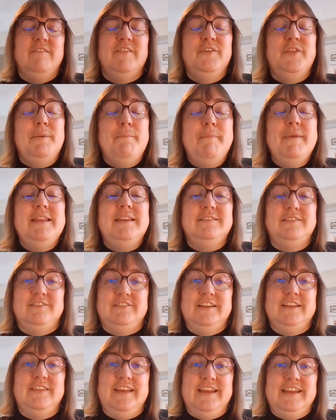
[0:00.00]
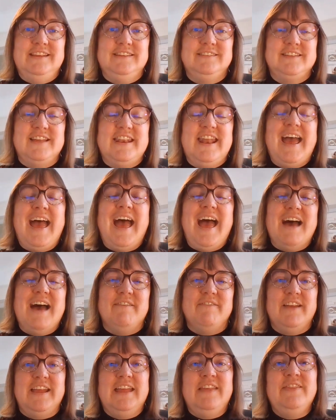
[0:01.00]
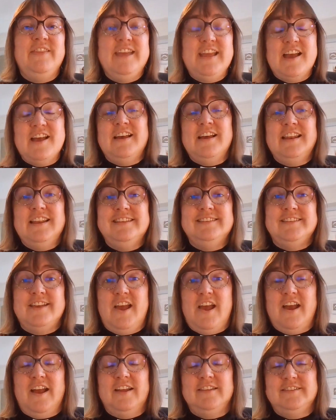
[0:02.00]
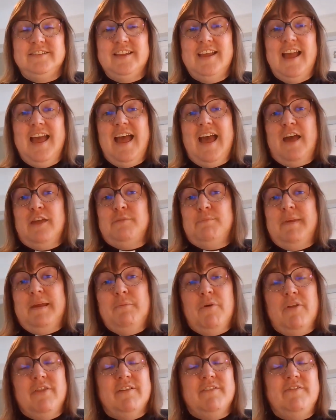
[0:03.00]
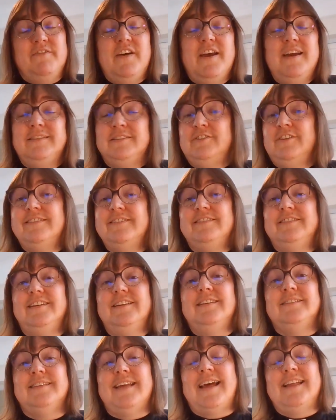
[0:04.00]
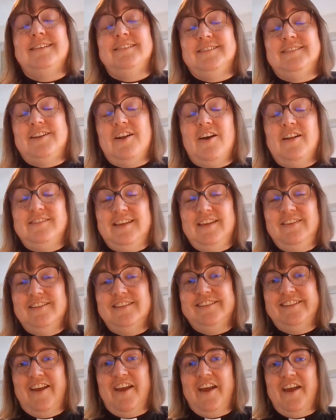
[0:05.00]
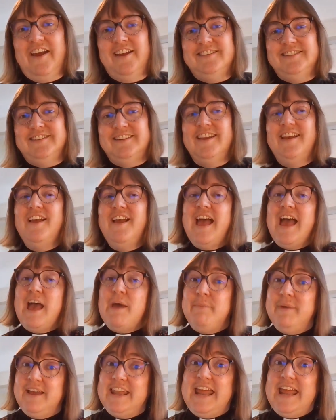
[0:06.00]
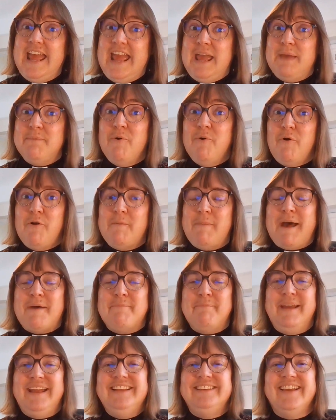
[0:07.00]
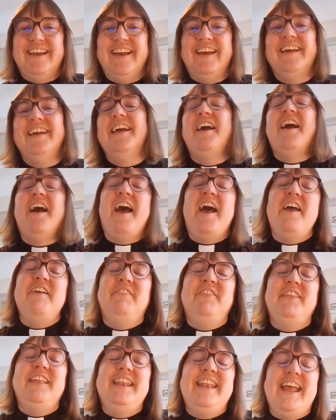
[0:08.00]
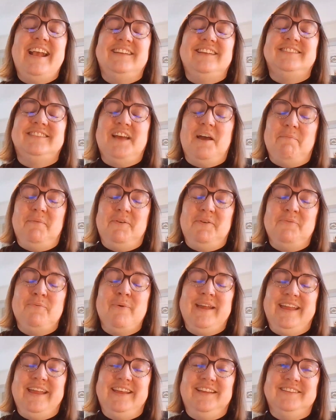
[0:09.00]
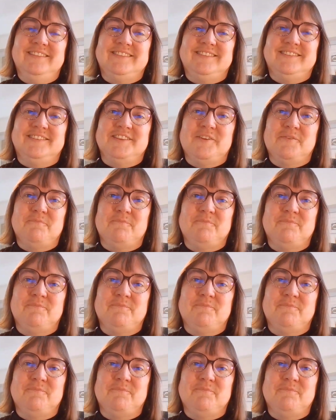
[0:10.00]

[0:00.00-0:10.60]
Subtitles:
for the ministry that he's going to have in the early church as being one of the first Christians and starting the church. And we're going to hear more about Peter over the next couple of weeks.